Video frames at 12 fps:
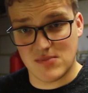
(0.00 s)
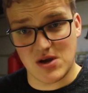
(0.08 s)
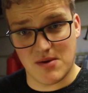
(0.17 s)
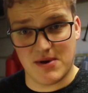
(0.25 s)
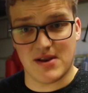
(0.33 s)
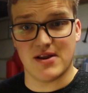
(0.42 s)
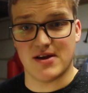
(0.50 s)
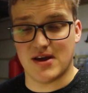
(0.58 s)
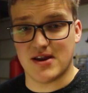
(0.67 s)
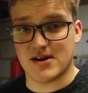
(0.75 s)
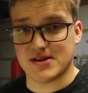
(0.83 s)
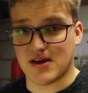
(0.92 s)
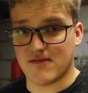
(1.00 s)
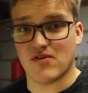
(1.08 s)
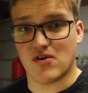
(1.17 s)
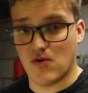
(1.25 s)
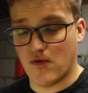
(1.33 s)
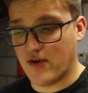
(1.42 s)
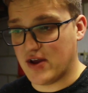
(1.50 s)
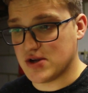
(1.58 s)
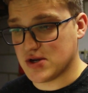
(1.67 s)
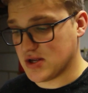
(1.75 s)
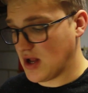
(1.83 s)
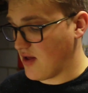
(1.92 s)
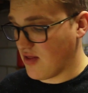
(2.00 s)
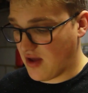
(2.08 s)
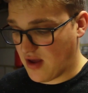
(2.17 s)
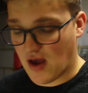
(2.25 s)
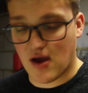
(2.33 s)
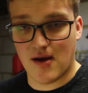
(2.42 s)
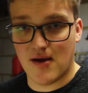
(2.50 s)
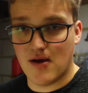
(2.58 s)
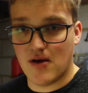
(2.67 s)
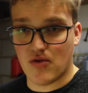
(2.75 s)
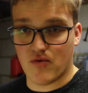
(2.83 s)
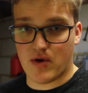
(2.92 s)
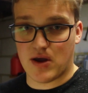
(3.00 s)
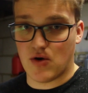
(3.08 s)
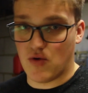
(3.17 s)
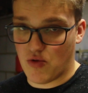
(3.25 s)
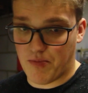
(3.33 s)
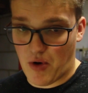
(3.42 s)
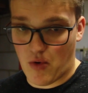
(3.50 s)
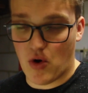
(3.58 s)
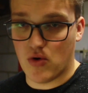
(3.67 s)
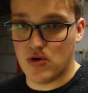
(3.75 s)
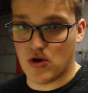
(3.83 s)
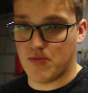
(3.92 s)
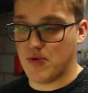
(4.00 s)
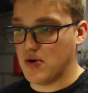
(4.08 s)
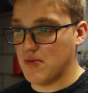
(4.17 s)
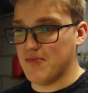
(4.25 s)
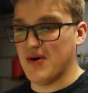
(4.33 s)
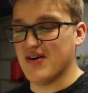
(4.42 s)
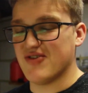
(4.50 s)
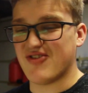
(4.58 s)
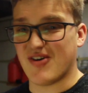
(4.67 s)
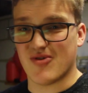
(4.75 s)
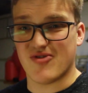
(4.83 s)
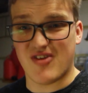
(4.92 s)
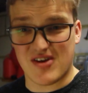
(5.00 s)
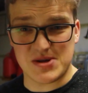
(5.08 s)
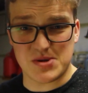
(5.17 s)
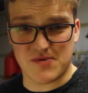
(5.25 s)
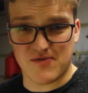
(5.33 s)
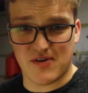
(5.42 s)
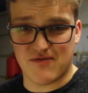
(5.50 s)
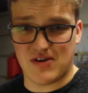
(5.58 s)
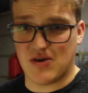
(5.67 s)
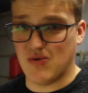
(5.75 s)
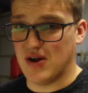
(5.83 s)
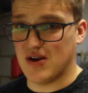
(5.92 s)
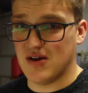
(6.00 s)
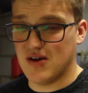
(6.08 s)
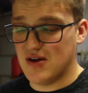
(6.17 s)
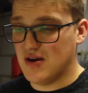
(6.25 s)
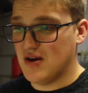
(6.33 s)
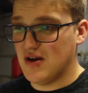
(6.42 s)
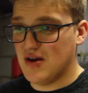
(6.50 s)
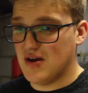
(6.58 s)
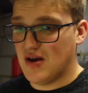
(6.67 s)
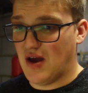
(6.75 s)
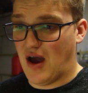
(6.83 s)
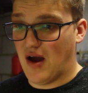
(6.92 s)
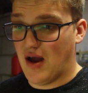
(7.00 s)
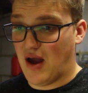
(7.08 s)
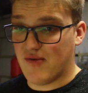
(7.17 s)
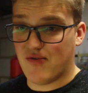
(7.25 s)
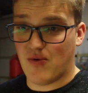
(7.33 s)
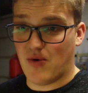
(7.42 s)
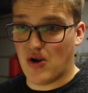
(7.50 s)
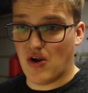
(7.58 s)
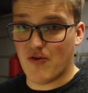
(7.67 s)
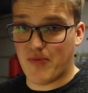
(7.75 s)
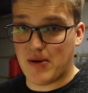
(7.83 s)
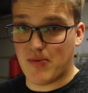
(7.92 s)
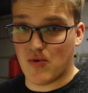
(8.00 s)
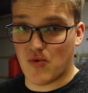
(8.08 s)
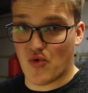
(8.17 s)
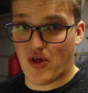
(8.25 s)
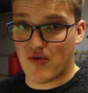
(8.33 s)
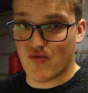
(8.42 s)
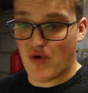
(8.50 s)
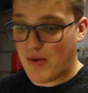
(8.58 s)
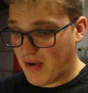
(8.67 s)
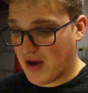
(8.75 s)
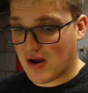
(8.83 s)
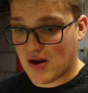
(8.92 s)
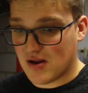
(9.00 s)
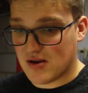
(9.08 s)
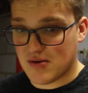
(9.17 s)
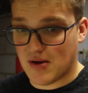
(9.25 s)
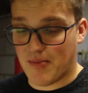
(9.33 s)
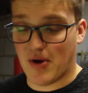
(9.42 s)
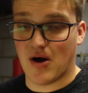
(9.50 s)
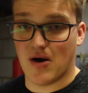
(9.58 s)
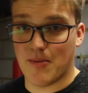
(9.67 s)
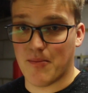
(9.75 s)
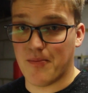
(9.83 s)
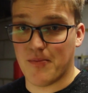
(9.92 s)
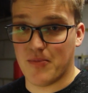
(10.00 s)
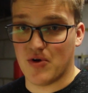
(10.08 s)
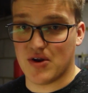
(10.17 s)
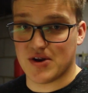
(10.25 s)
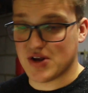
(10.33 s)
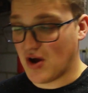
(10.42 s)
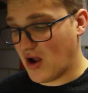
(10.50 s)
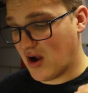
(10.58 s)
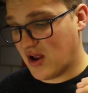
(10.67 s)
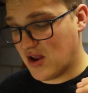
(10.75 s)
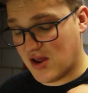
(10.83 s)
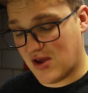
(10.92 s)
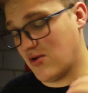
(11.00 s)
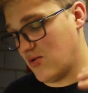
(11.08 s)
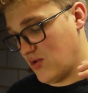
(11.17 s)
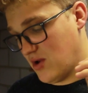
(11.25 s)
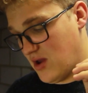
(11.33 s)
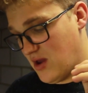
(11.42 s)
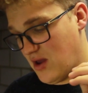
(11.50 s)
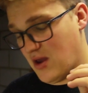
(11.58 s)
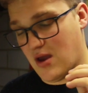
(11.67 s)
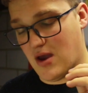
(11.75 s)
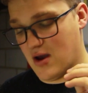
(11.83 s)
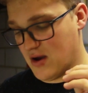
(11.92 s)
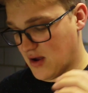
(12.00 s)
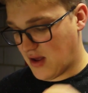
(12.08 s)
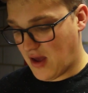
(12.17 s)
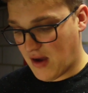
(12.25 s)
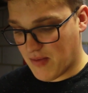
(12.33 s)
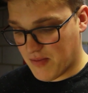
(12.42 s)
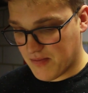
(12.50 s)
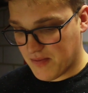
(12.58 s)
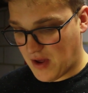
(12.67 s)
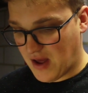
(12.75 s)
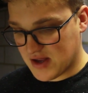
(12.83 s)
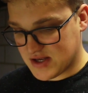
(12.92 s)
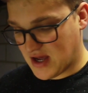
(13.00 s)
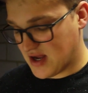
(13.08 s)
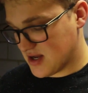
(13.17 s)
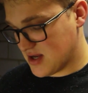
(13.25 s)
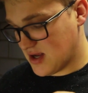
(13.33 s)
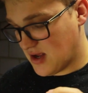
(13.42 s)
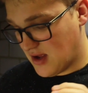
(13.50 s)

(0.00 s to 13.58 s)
Admittedly, it does have the cool features like the recoil, the bolt hold open, but still, 650 quid. And for what a lot of people will then rip it apart and put an entirely new gear sets,